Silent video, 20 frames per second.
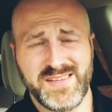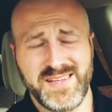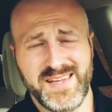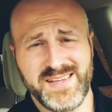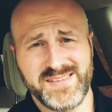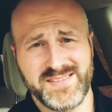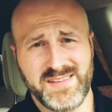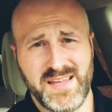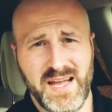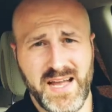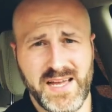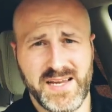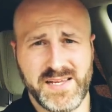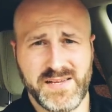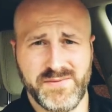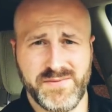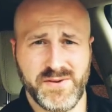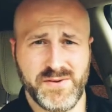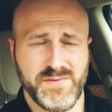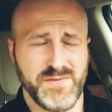
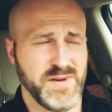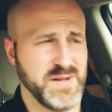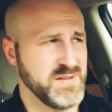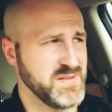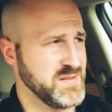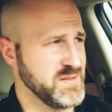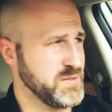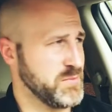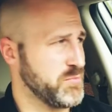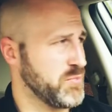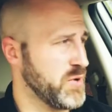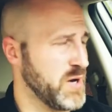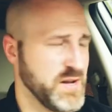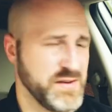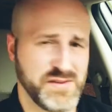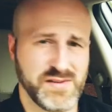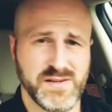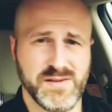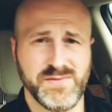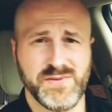anxiety, if they're facing
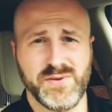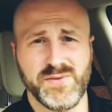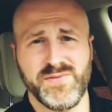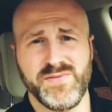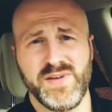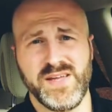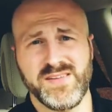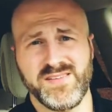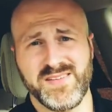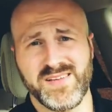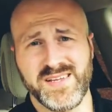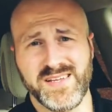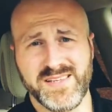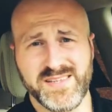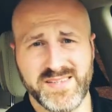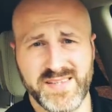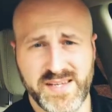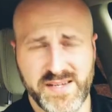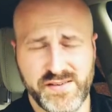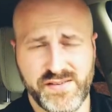depression, if they're facing
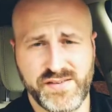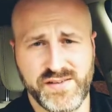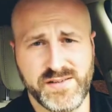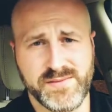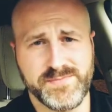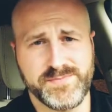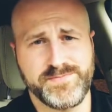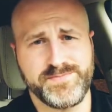addiction,